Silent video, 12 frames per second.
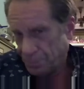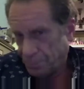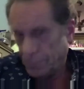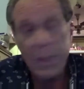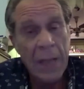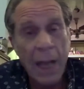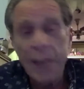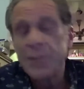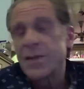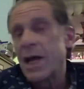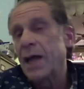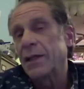Yeah,
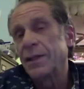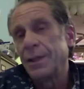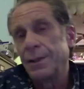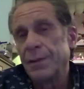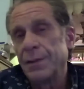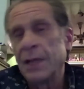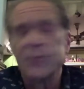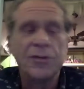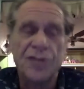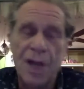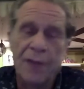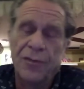exactly. That's
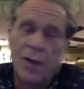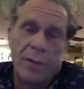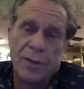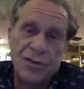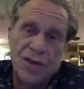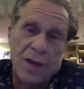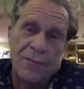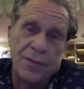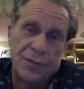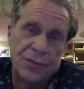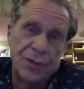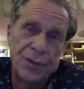Thomas
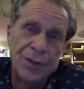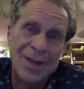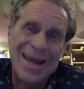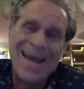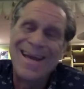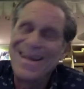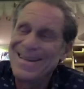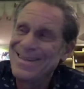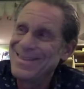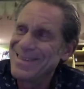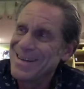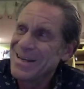Jefferson
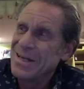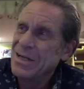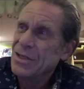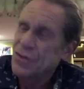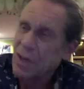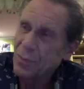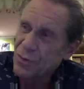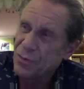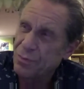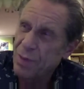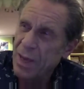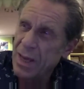and Thomas
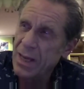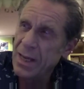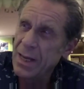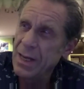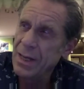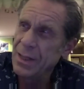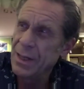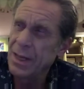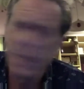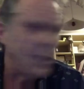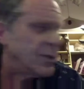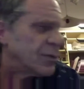Paine,
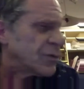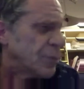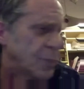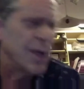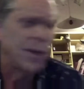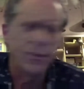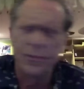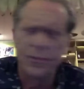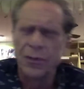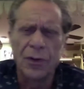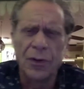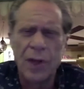and somebody else
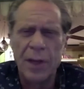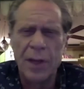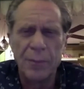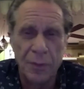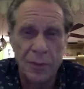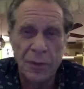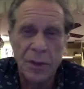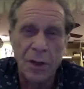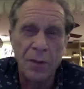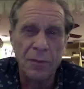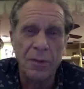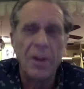took claim to,
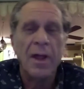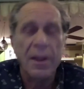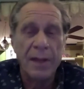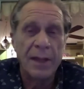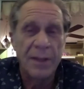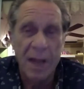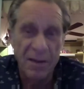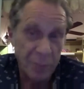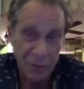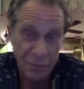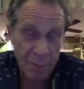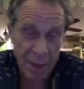that
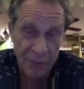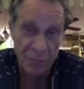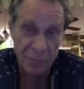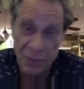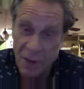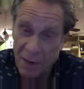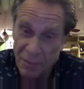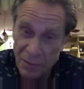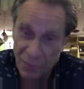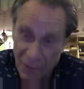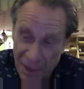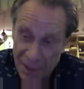government is best which
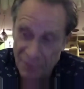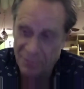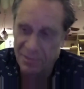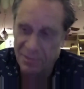governs least.